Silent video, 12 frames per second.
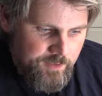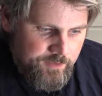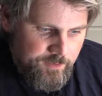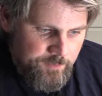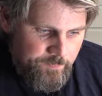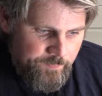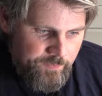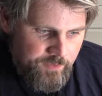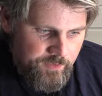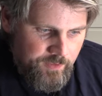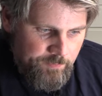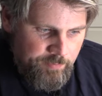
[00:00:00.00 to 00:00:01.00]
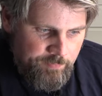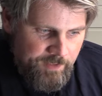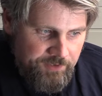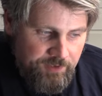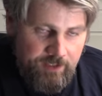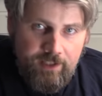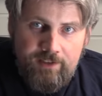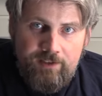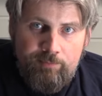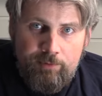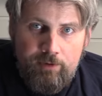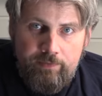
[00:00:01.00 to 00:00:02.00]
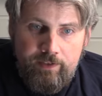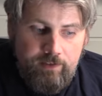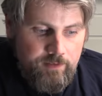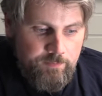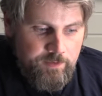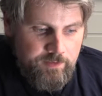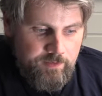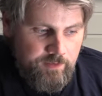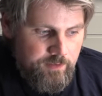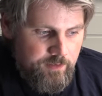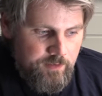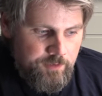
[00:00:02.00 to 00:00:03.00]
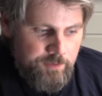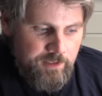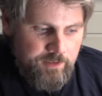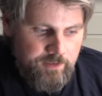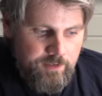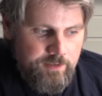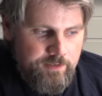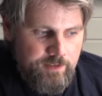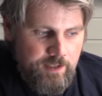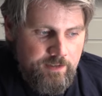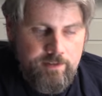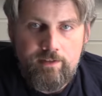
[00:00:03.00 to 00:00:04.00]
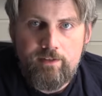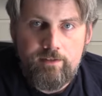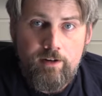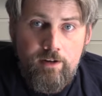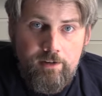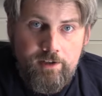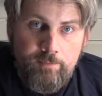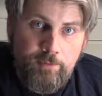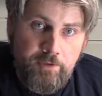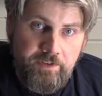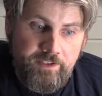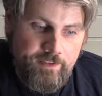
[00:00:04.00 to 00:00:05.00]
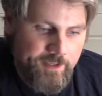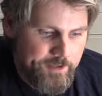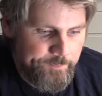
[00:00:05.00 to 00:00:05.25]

So the plastic isn't perfect, but the acrylic stands are perfect.